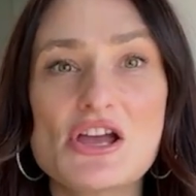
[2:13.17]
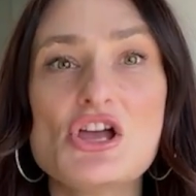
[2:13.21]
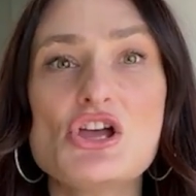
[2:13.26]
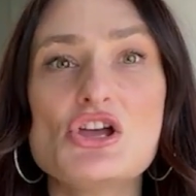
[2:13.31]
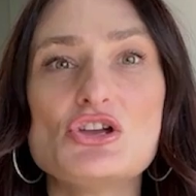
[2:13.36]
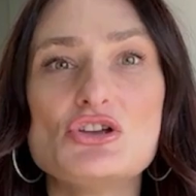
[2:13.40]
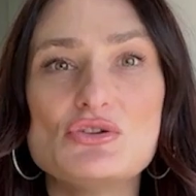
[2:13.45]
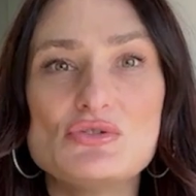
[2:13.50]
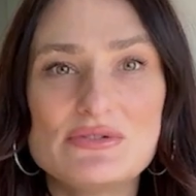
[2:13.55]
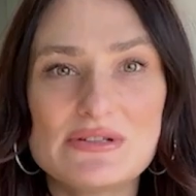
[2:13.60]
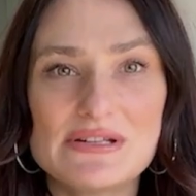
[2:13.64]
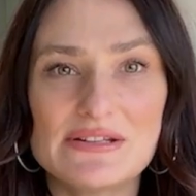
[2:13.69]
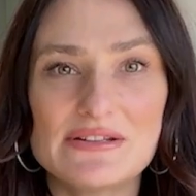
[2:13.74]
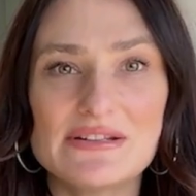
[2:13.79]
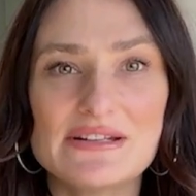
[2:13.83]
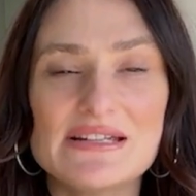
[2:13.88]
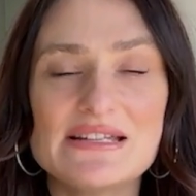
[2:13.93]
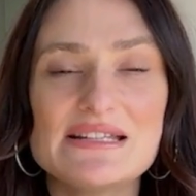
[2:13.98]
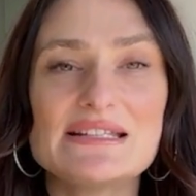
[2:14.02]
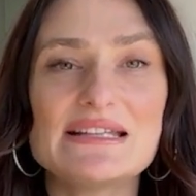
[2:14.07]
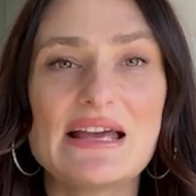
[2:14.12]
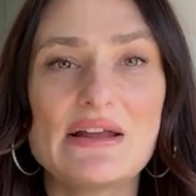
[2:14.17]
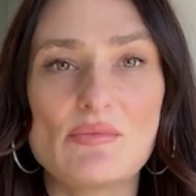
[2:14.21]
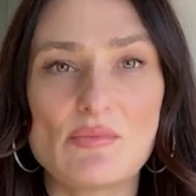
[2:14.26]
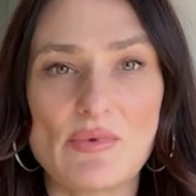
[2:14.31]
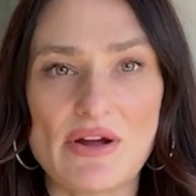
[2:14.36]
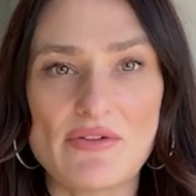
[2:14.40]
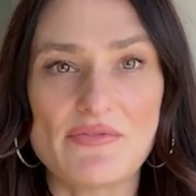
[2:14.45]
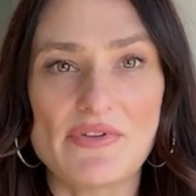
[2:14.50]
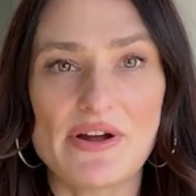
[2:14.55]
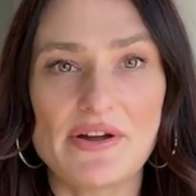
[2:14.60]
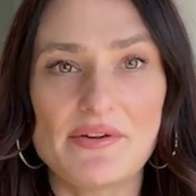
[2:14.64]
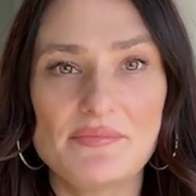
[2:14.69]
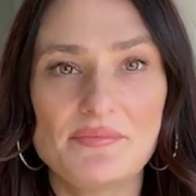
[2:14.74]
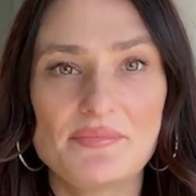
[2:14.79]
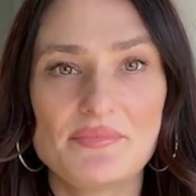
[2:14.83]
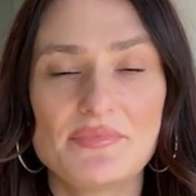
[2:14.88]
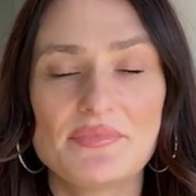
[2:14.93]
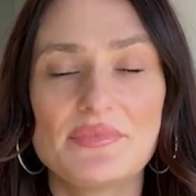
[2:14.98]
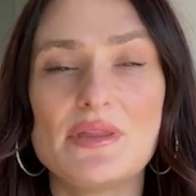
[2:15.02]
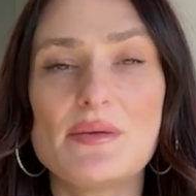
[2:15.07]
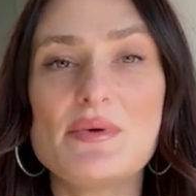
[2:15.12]
utilities, and Wi-Fi.
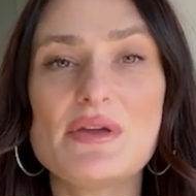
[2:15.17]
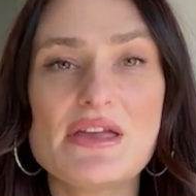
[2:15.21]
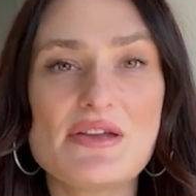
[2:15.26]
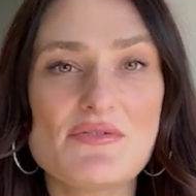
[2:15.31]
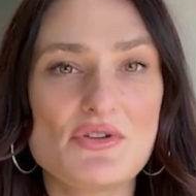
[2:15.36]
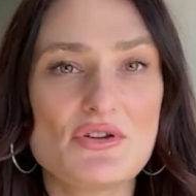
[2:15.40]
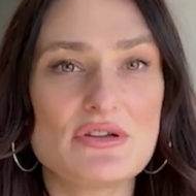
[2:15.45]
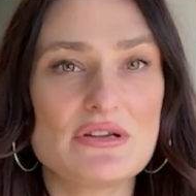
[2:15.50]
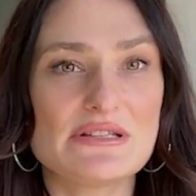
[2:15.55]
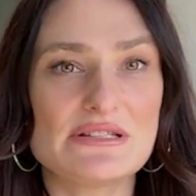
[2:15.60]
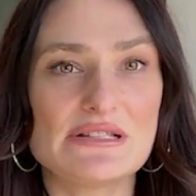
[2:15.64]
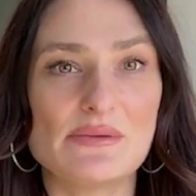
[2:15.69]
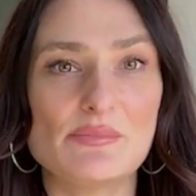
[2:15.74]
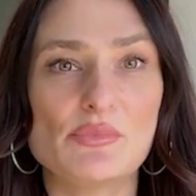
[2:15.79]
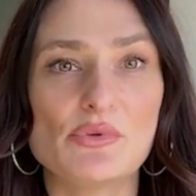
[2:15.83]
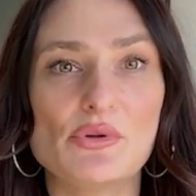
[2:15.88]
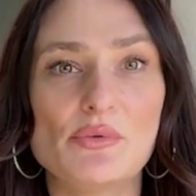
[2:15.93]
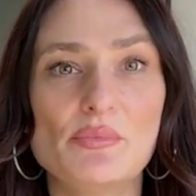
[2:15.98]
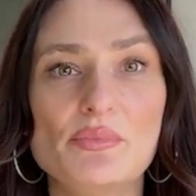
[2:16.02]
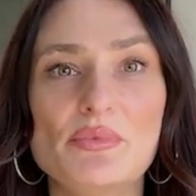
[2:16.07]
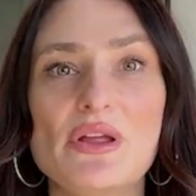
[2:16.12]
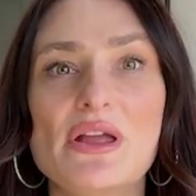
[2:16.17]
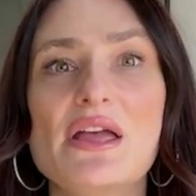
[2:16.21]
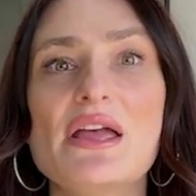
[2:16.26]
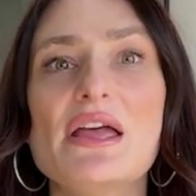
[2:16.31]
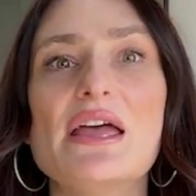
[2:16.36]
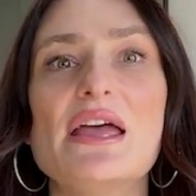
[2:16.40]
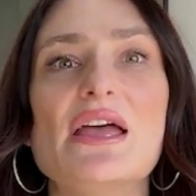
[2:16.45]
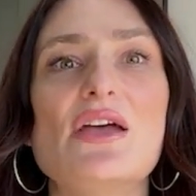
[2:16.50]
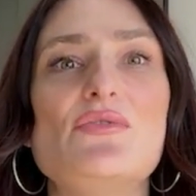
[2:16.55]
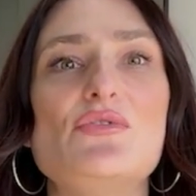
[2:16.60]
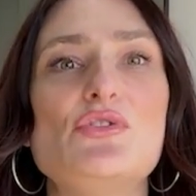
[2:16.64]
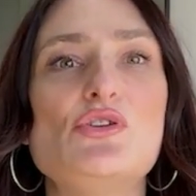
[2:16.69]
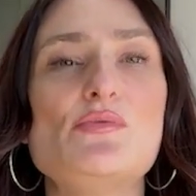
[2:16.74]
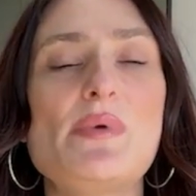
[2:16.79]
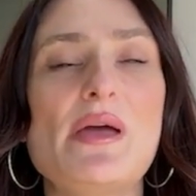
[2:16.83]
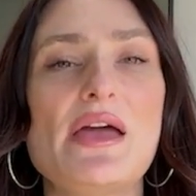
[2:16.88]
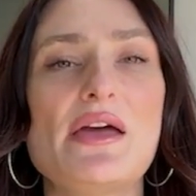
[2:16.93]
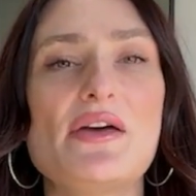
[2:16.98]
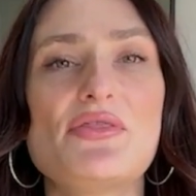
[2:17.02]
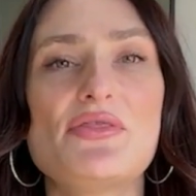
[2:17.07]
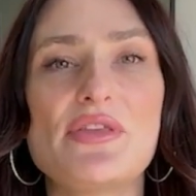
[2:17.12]
Let me give you an example. If you
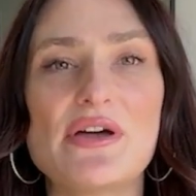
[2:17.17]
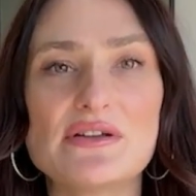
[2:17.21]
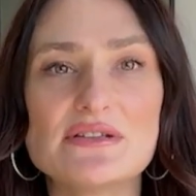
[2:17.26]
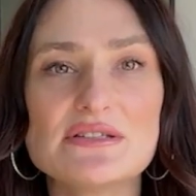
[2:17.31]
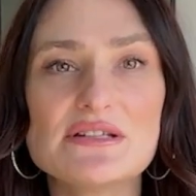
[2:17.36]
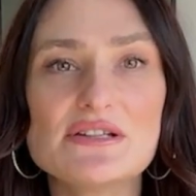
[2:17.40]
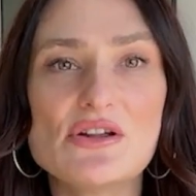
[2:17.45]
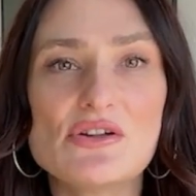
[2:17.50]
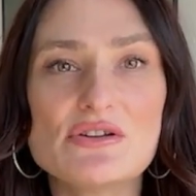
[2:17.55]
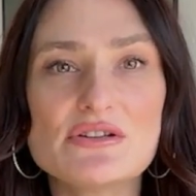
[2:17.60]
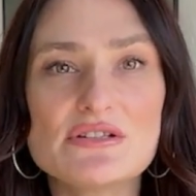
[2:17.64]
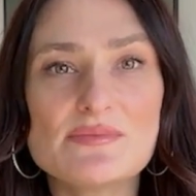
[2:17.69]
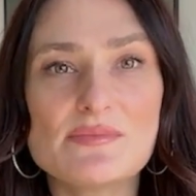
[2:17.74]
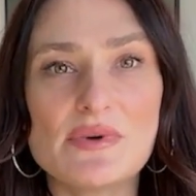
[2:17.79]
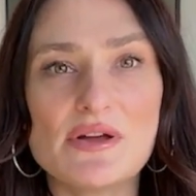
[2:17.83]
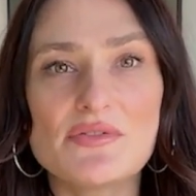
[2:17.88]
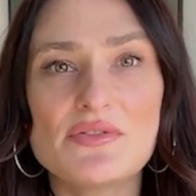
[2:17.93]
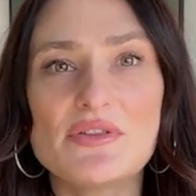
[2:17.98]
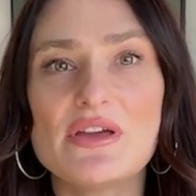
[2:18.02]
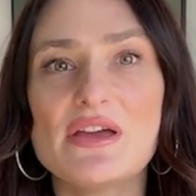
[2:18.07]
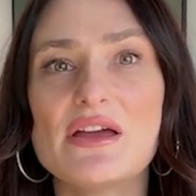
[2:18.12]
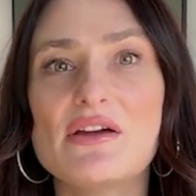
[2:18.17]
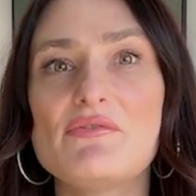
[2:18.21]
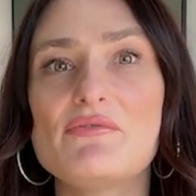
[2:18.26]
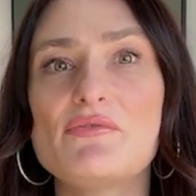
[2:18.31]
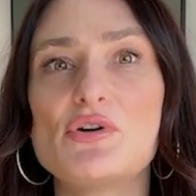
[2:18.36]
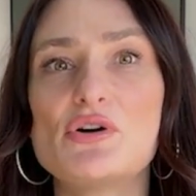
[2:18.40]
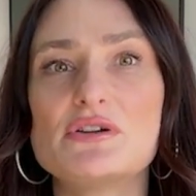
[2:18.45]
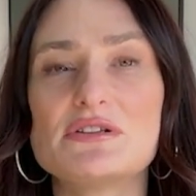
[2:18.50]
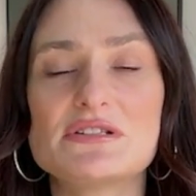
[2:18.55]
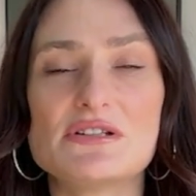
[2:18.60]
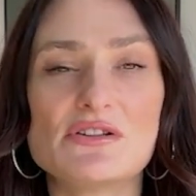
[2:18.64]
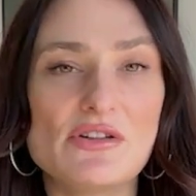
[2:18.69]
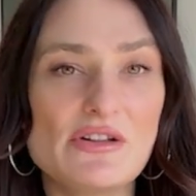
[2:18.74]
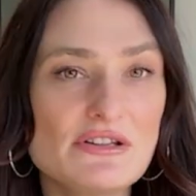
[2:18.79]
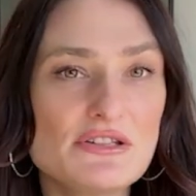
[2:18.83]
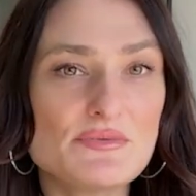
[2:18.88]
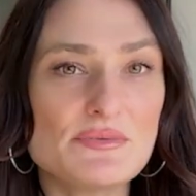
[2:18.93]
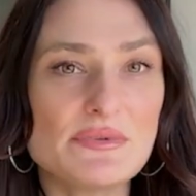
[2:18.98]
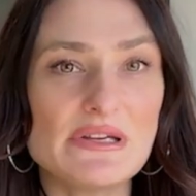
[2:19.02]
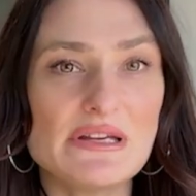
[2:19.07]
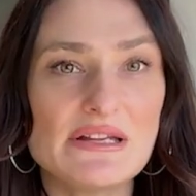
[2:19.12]
pay $1,000 a month for a salon
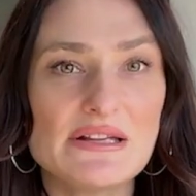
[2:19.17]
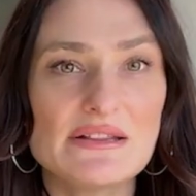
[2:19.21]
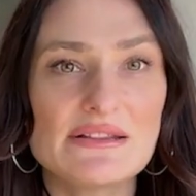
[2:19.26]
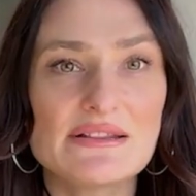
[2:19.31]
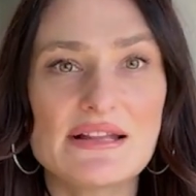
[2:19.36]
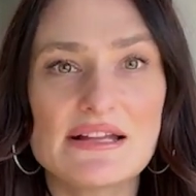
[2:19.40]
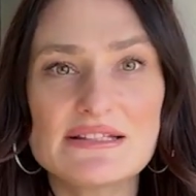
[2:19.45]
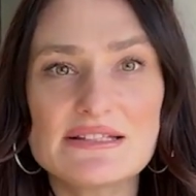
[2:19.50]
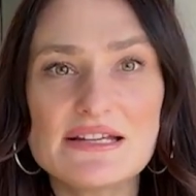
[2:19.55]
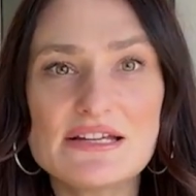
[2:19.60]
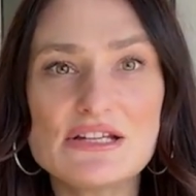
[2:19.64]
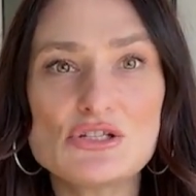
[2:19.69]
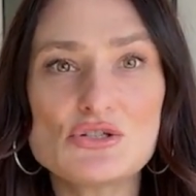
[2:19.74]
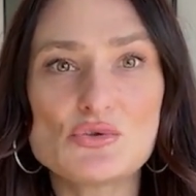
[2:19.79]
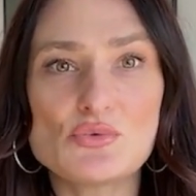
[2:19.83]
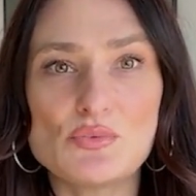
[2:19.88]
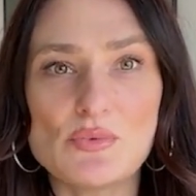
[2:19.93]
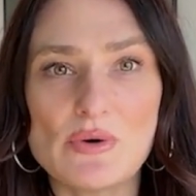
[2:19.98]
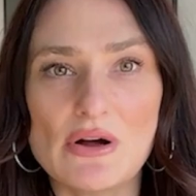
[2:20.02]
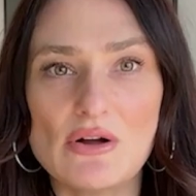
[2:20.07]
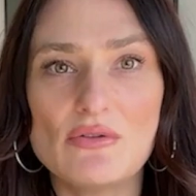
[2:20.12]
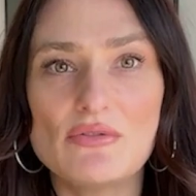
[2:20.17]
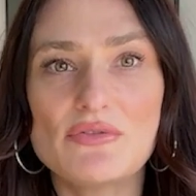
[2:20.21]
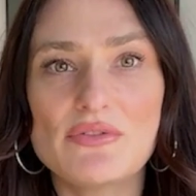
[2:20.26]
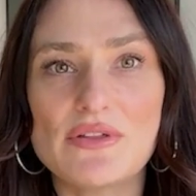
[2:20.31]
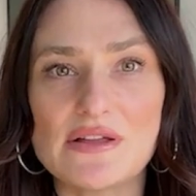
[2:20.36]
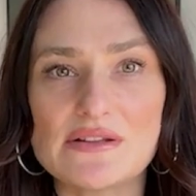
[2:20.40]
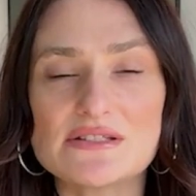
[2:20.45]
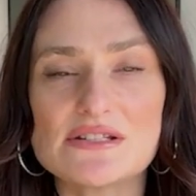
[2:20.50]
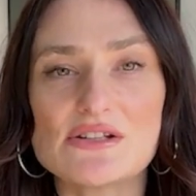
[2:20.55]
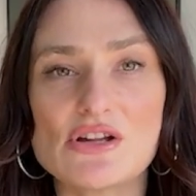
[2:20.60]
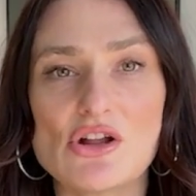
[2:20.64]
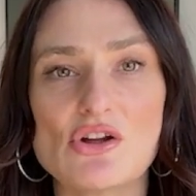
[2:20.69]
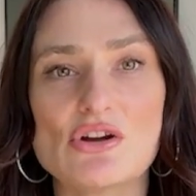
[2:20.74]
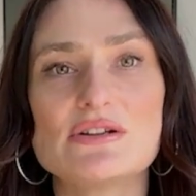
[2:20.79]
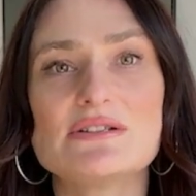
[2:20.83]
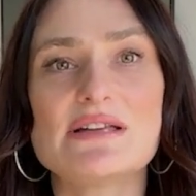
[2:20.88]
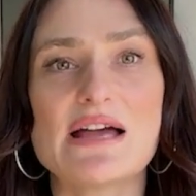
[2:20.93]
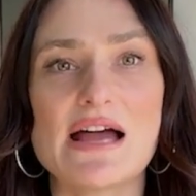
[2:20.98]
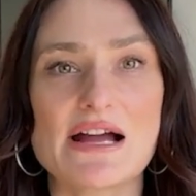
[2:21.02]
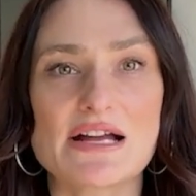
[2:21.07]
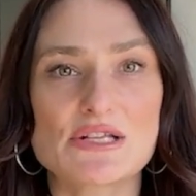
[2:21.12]
suite, that's a $12,000
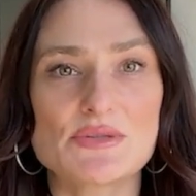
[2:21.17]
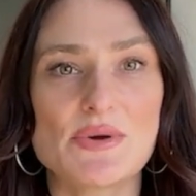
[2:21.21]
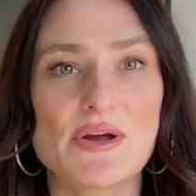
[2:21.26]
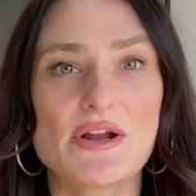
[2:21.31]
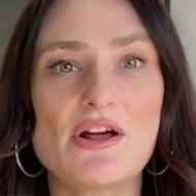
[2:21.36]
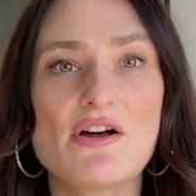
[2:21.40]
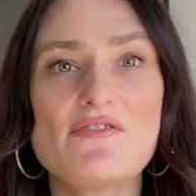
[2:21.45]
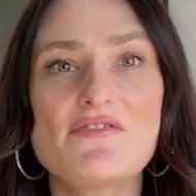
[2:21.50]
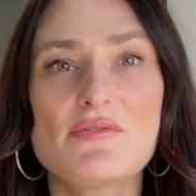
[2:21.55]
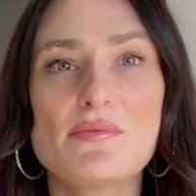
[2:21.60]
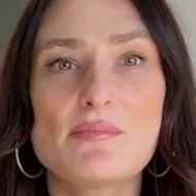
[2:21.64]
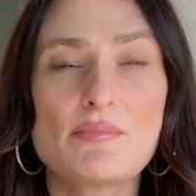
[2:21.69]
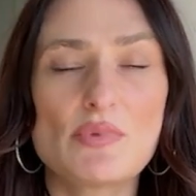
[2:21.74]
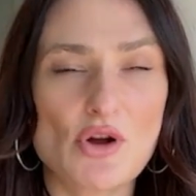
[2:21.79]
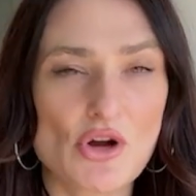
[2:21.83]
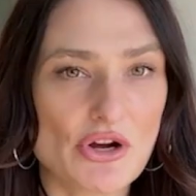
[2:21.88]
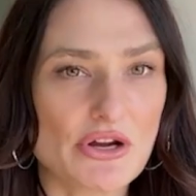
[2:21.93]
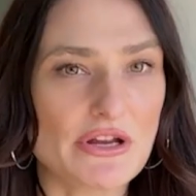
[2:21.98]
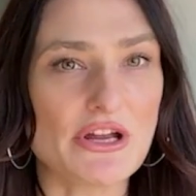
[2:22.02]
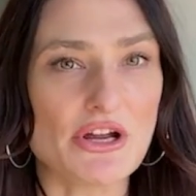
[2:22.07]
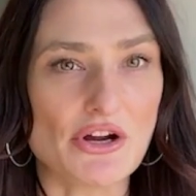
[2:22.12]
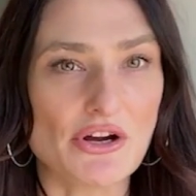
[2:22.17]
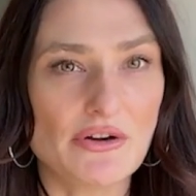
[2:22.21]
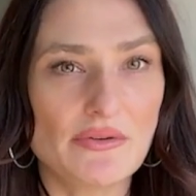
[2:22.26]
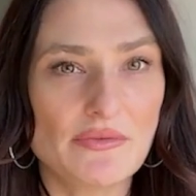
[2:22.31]
tax write-off per year.